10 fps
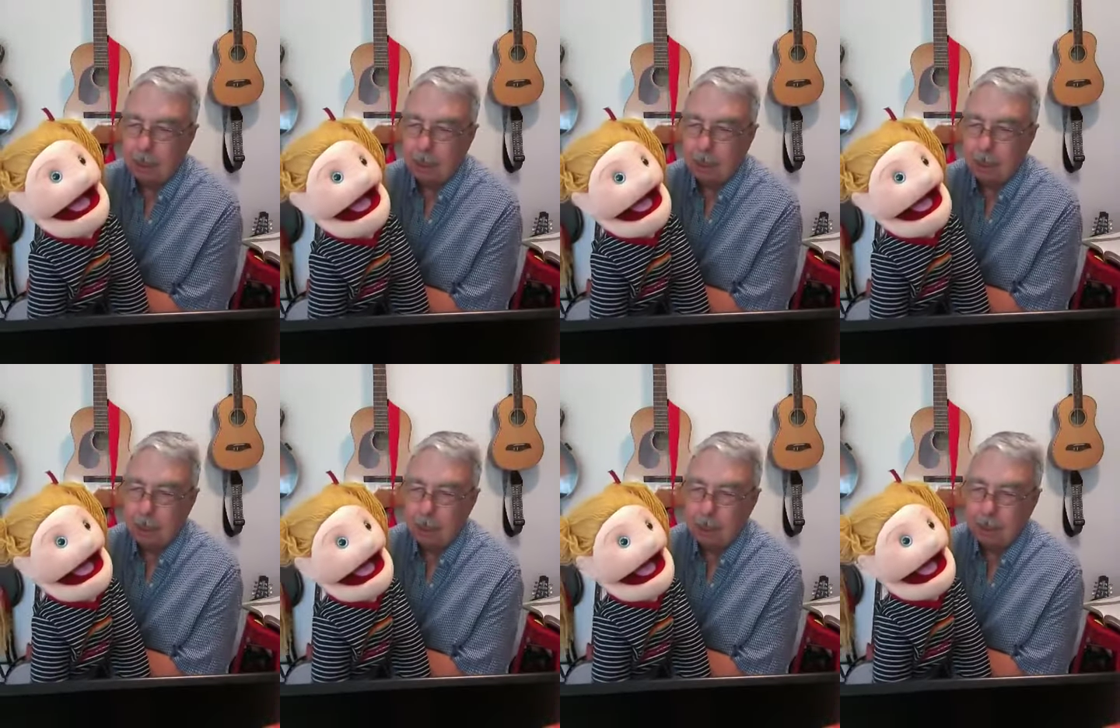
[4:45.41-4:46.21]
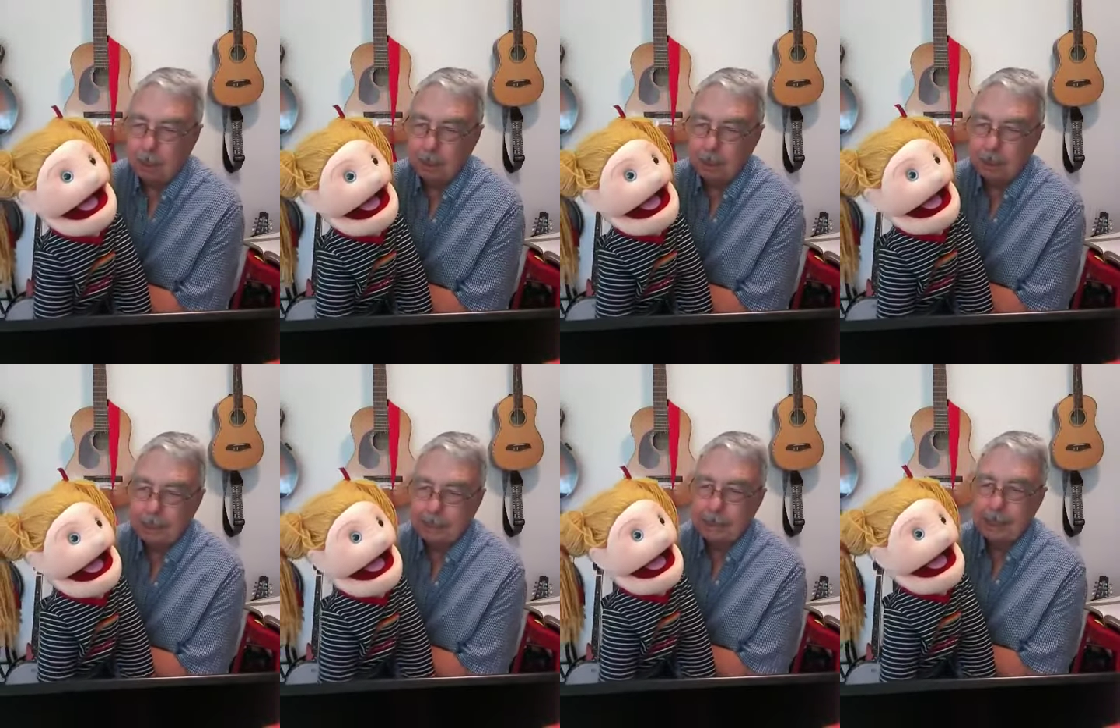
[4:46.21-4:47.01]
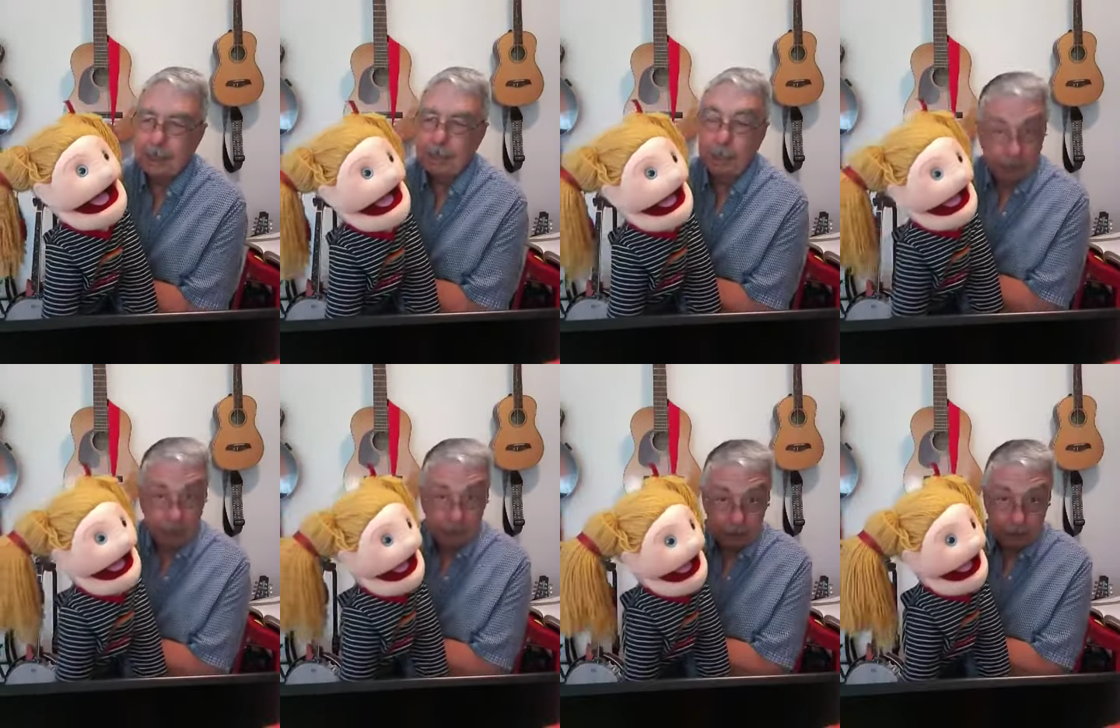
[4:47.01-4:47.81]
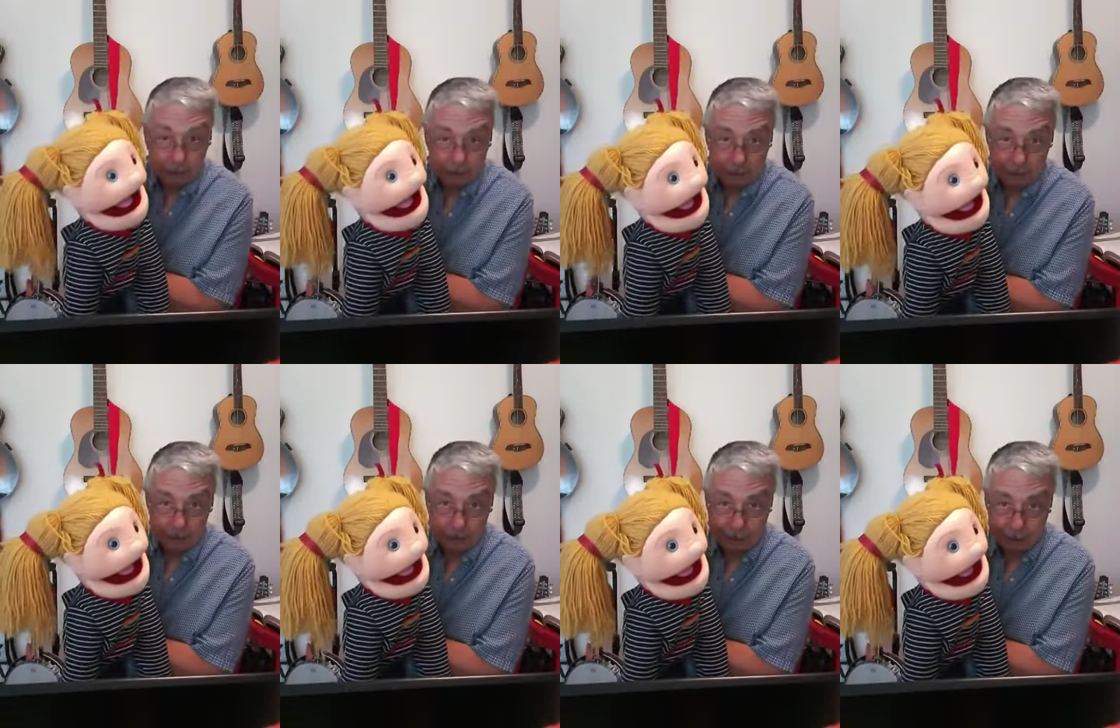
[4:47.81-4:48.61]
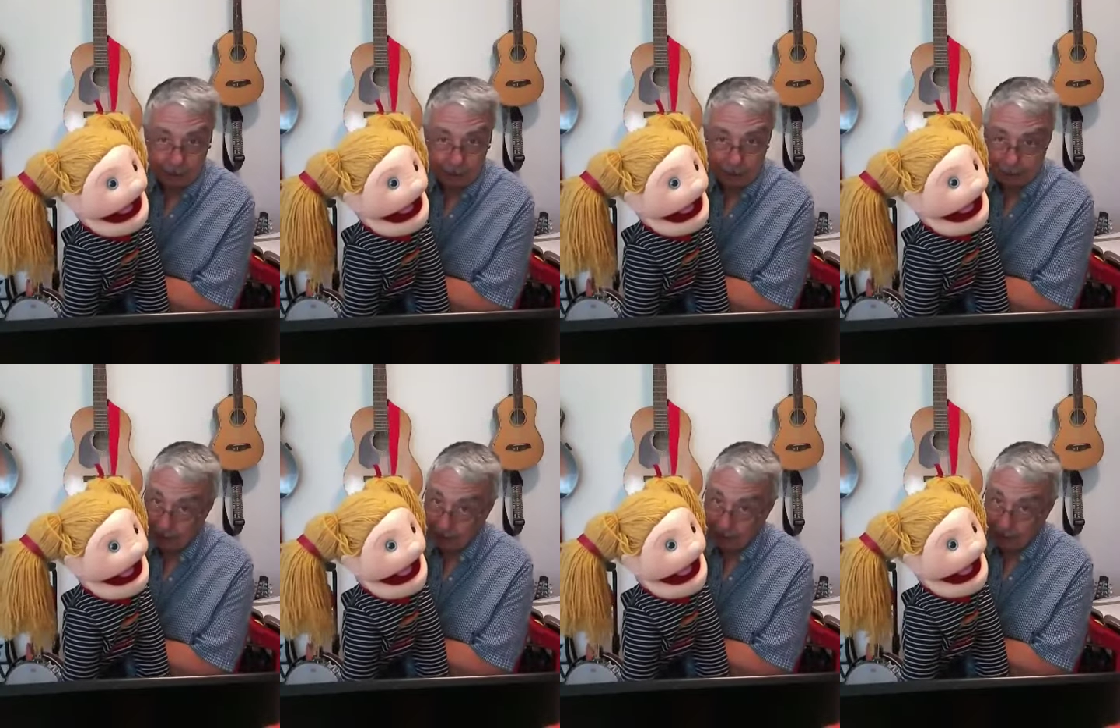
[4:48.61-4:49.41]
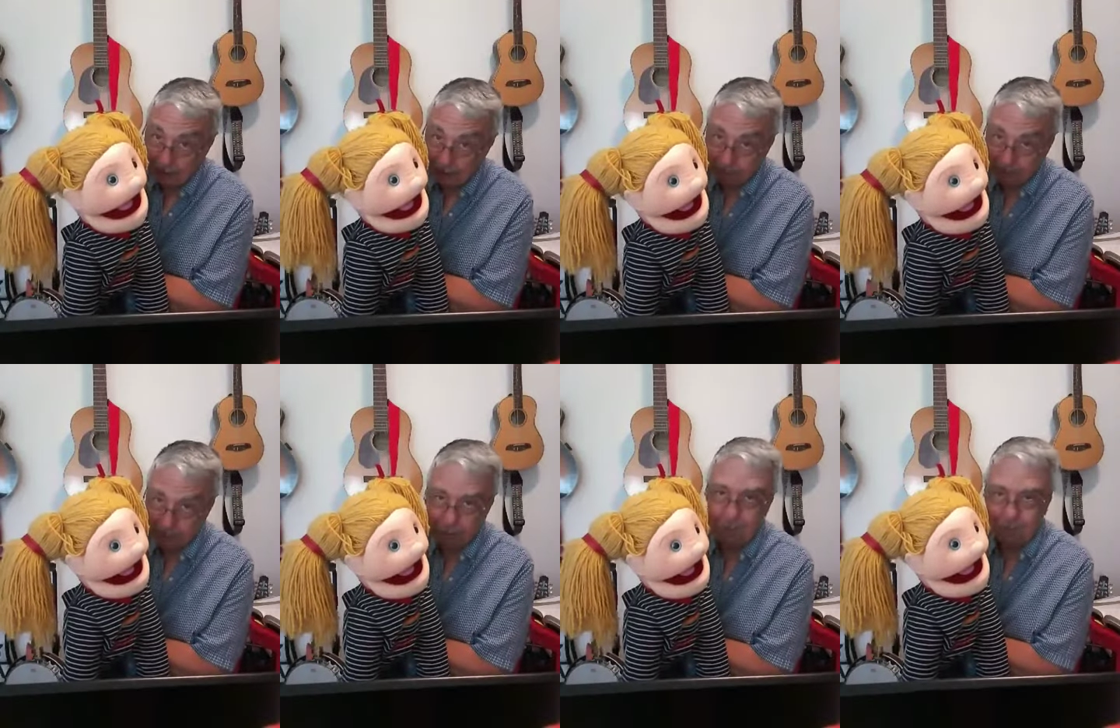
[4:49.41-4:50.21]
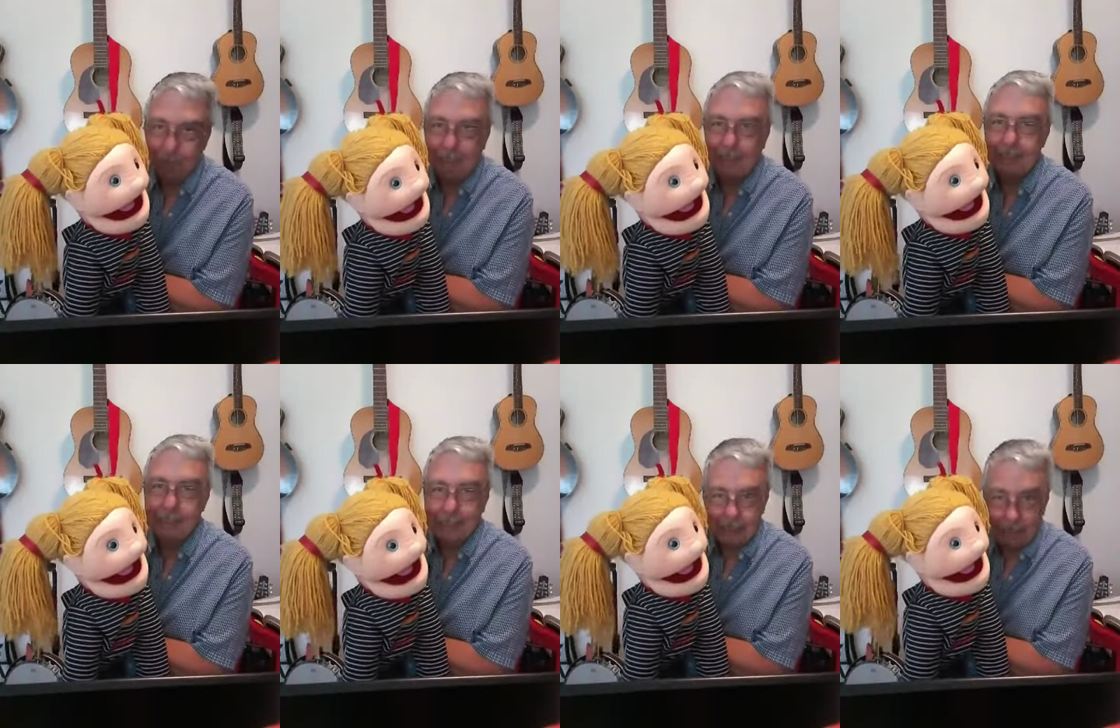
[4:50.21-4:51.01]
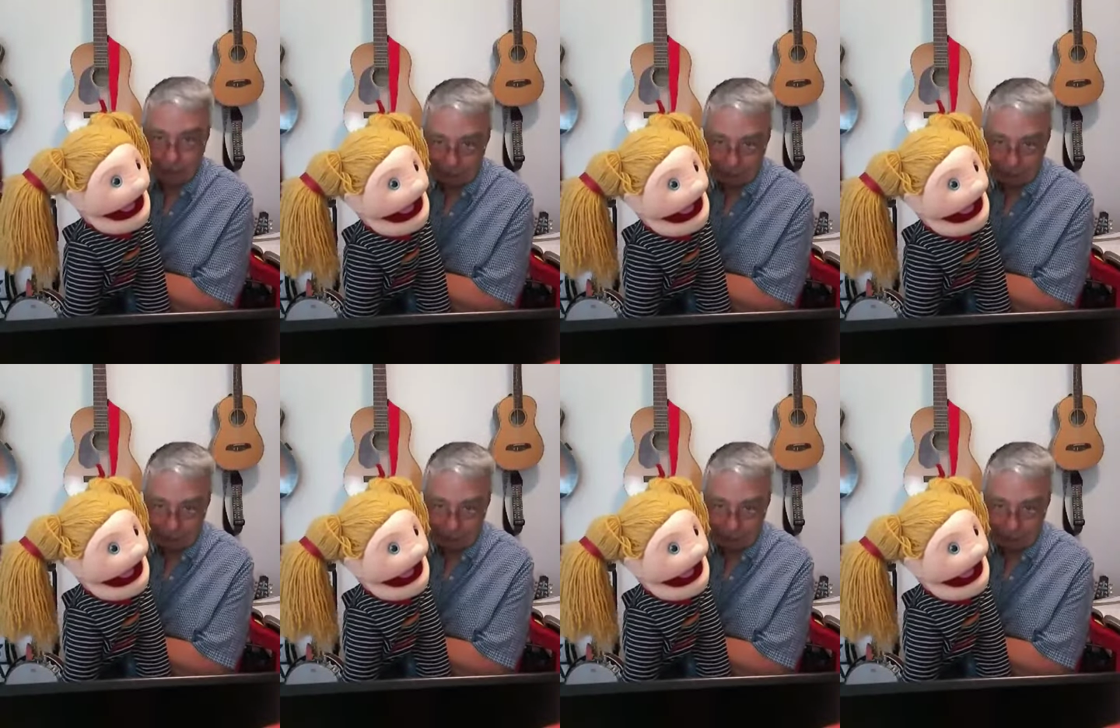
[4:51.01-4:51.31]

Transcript: uh, that's the trinity, Gabby. I'm not laughing, but it's the